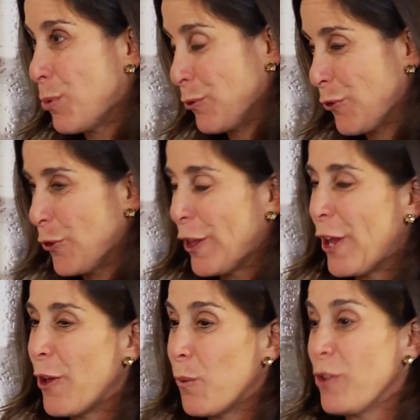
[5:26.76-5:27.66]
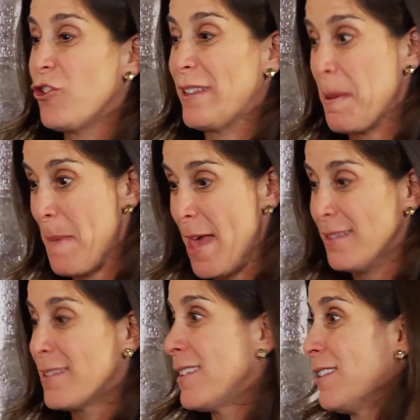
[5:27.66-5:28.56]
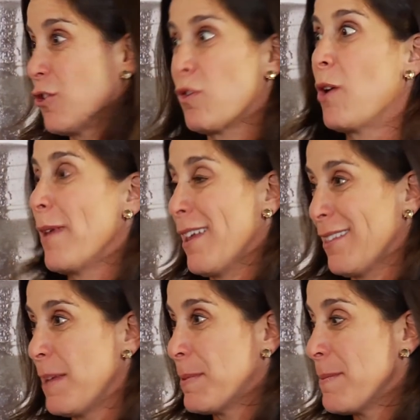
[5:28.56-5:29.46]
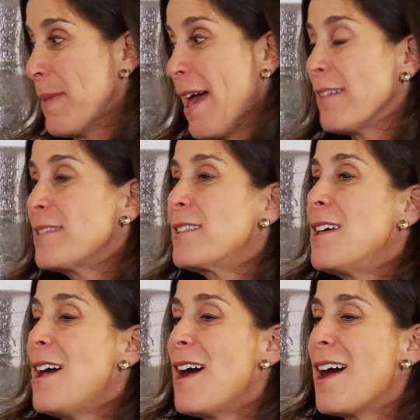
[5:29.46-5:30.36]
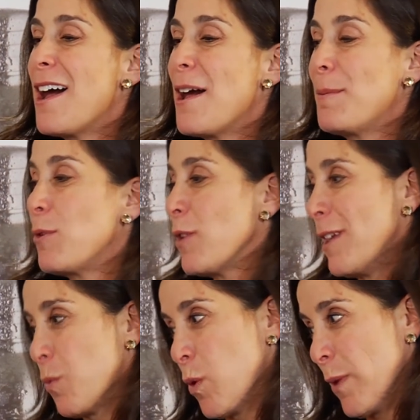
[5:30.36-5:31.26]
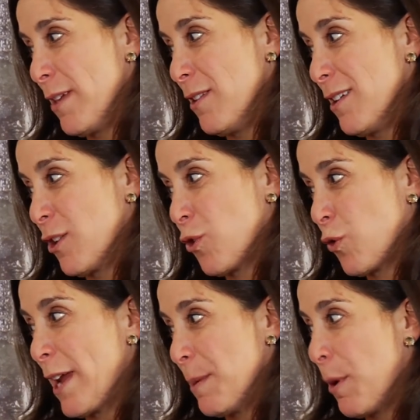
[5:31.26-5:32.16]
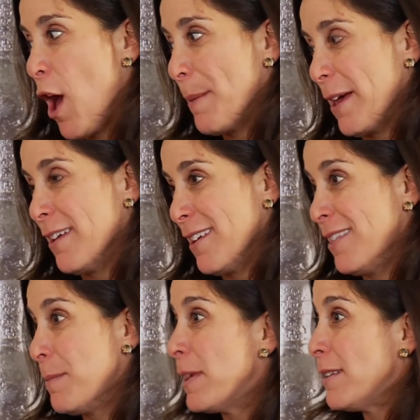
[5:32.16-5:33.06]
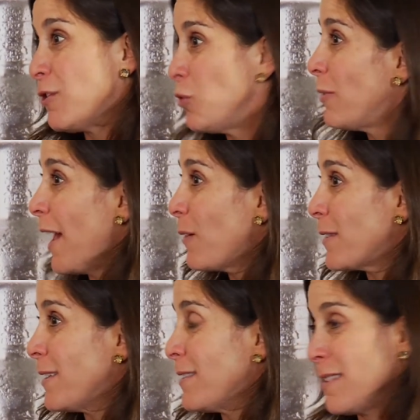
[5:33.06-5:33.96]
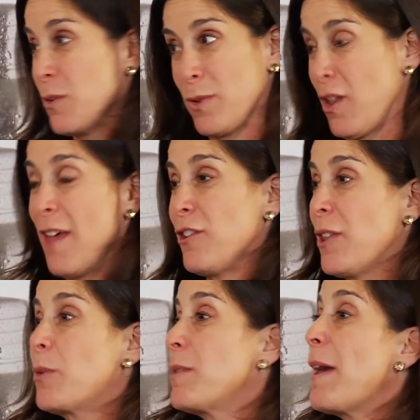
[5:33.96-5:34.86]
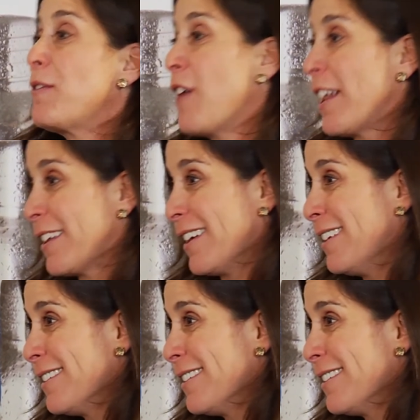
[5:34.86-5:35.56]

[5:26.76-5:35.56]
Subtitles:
portfolio, which is immense and growing leaps and bounds. When we created Palma in the mid-2000s, everything was about vodka.